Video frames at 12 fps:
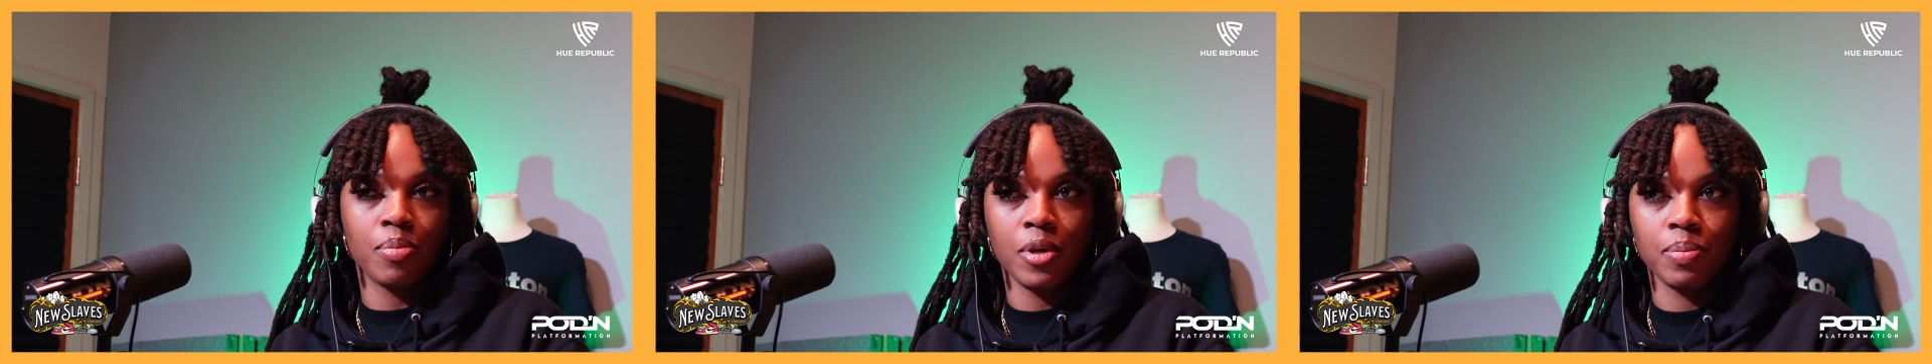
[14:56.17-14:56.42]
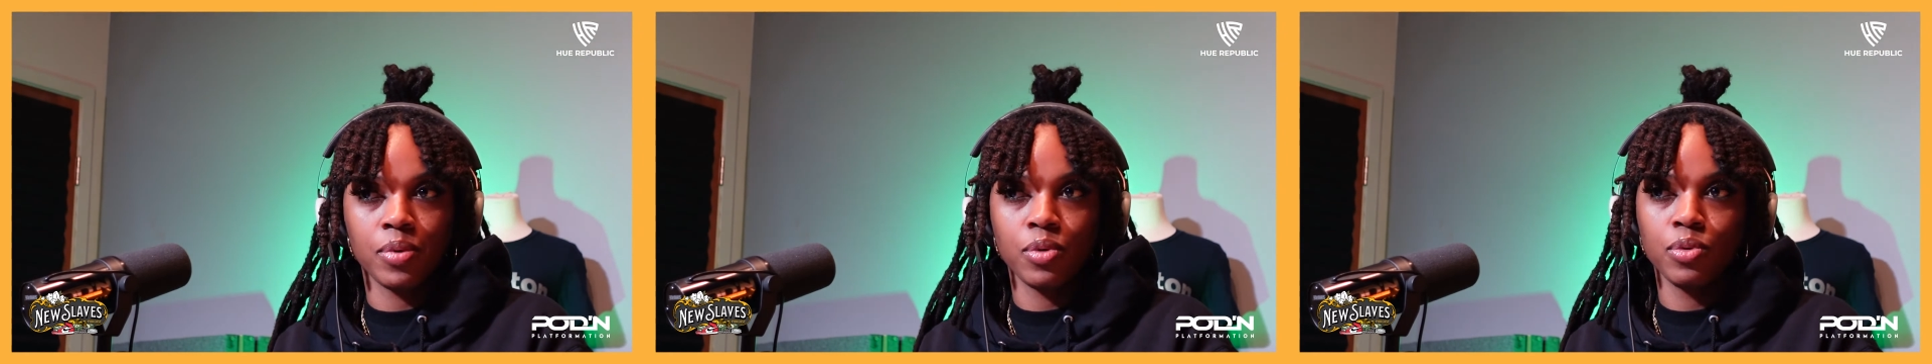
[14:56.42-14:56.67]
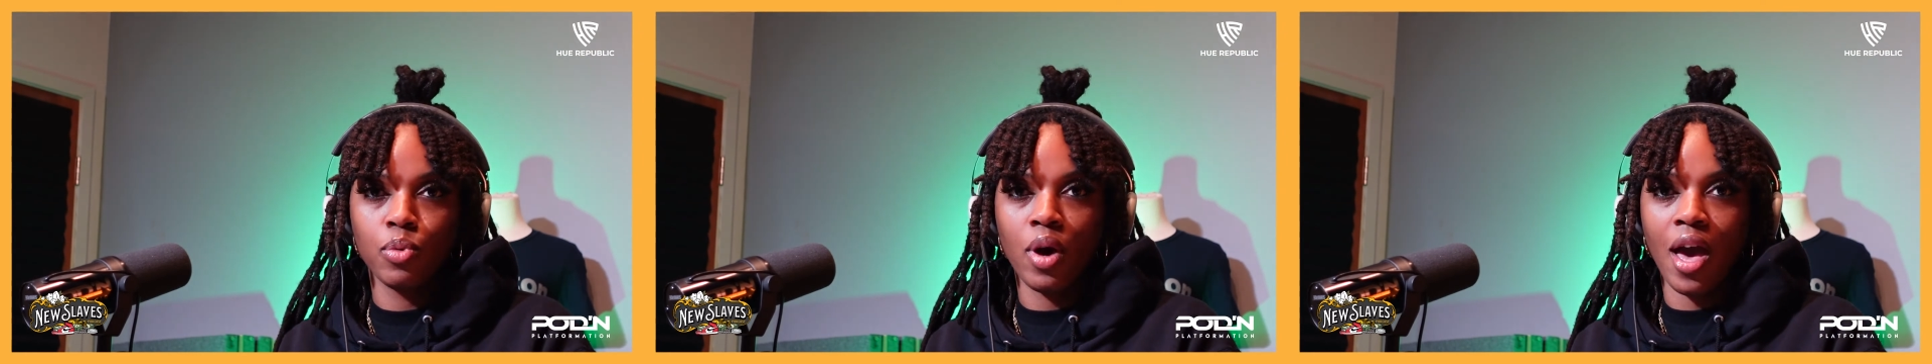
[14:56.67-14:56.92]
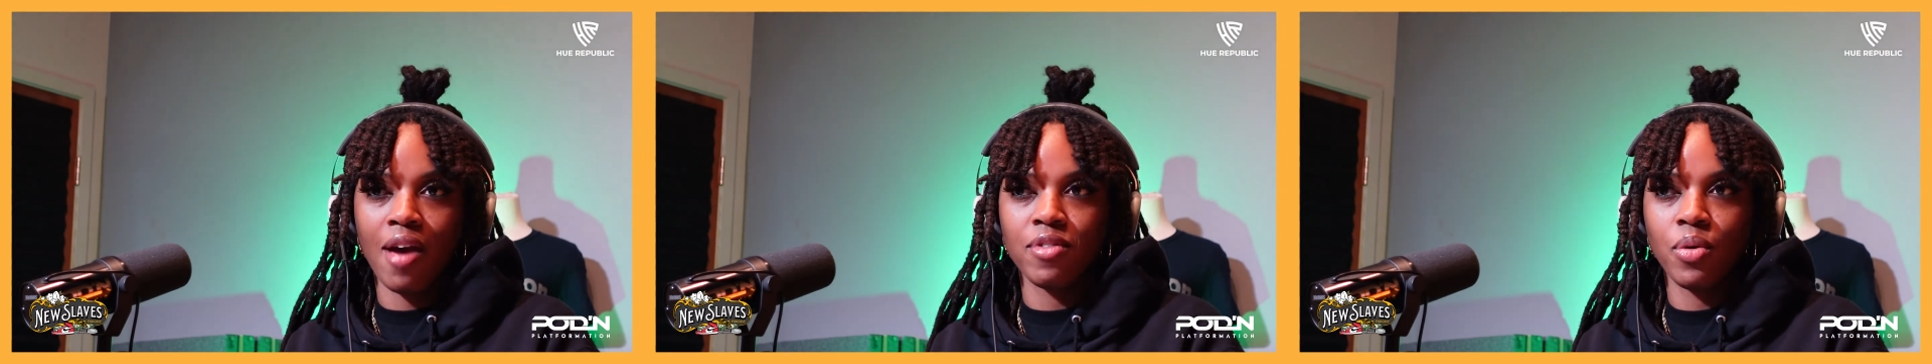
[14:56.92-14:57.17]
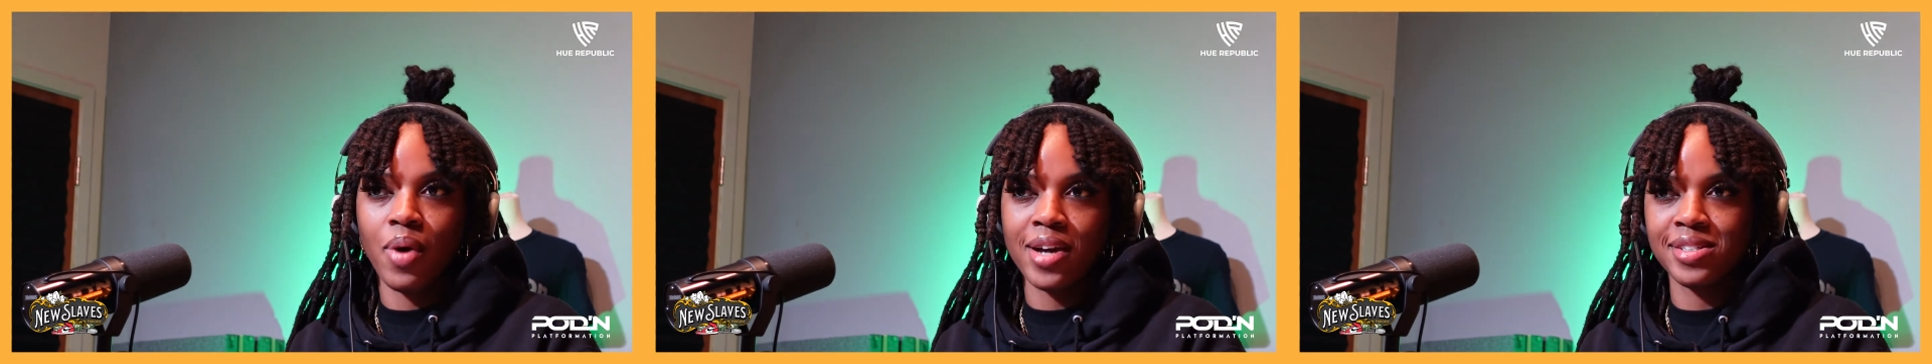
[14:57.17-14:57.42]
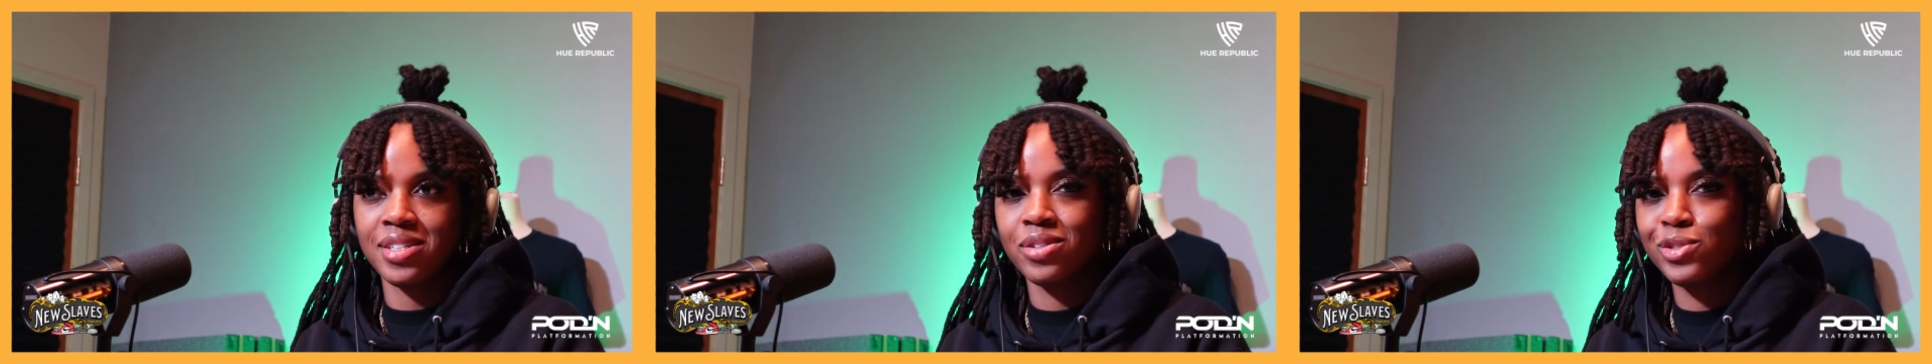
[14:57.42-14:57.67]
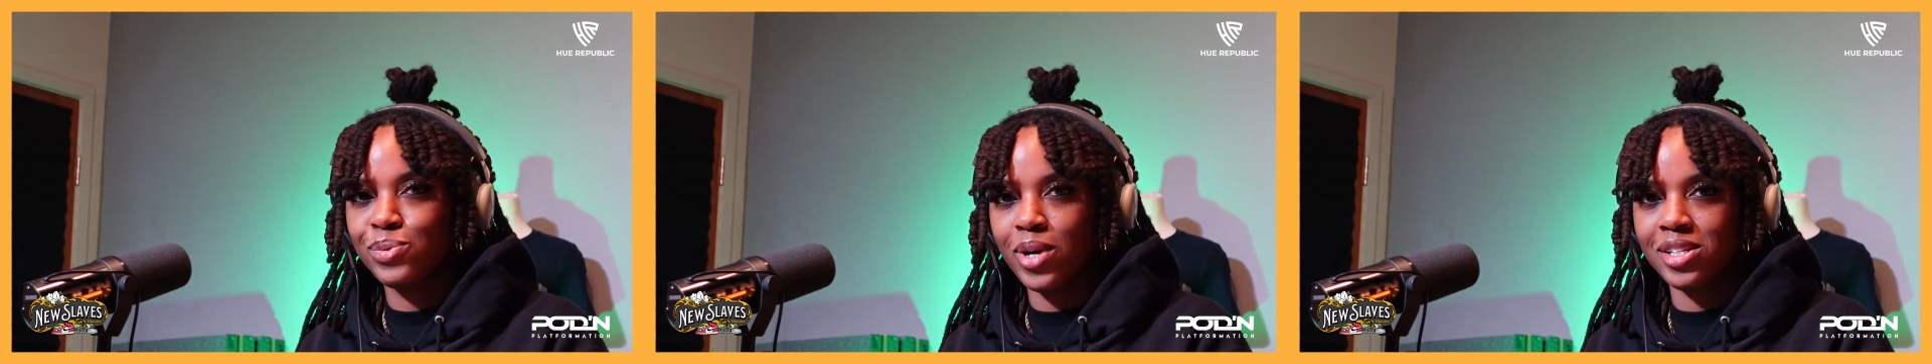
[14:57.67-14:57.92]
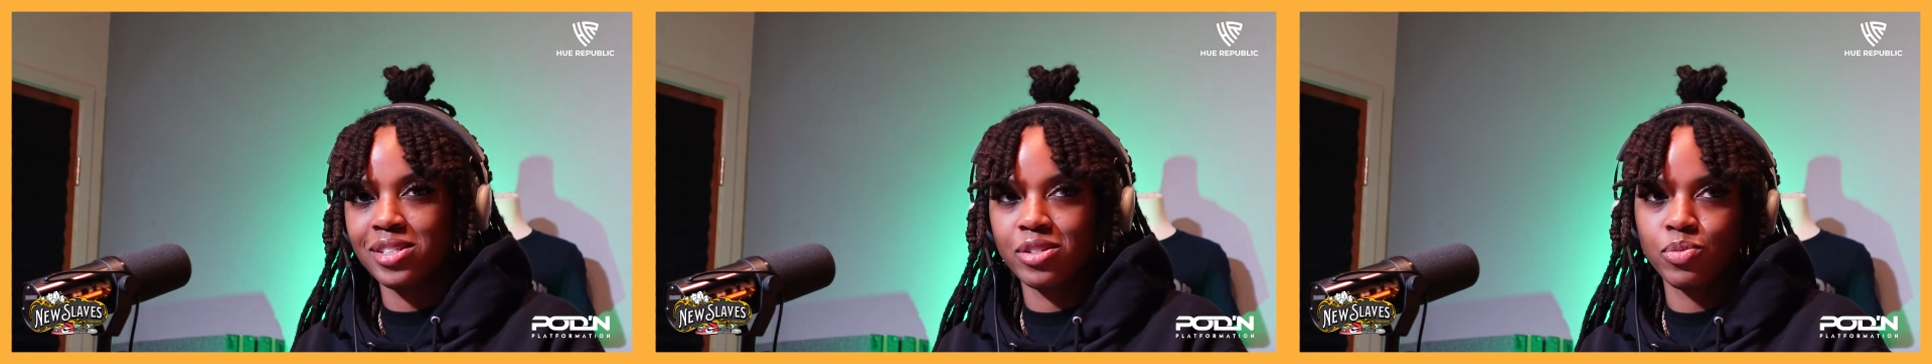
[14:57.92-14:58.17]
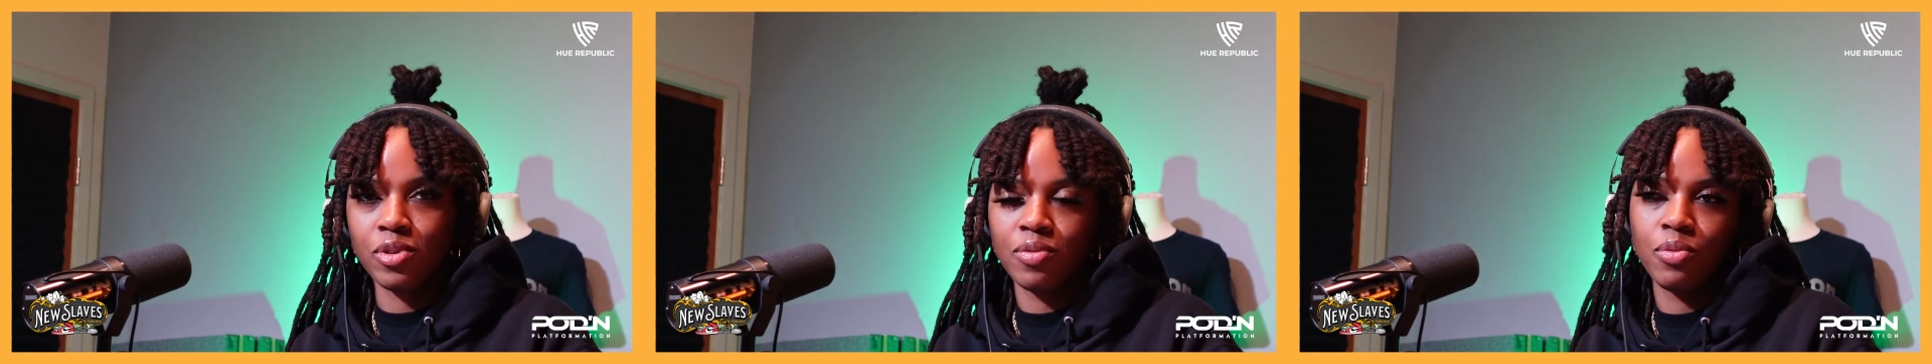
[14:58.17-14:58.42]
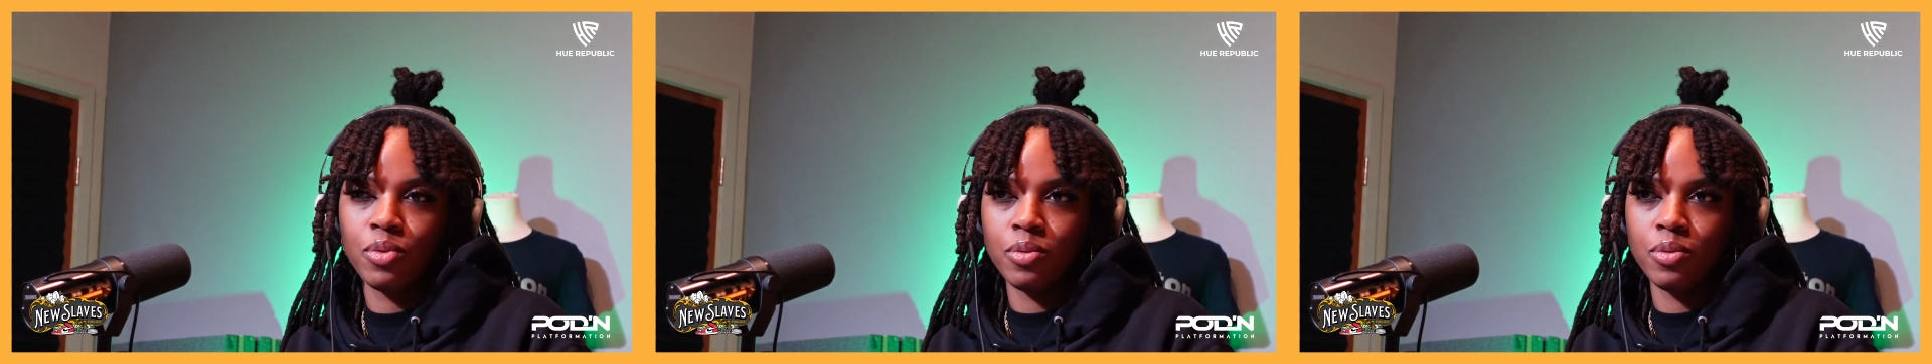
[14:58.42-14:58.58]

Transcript: people who haven't watched it, who's watching this re-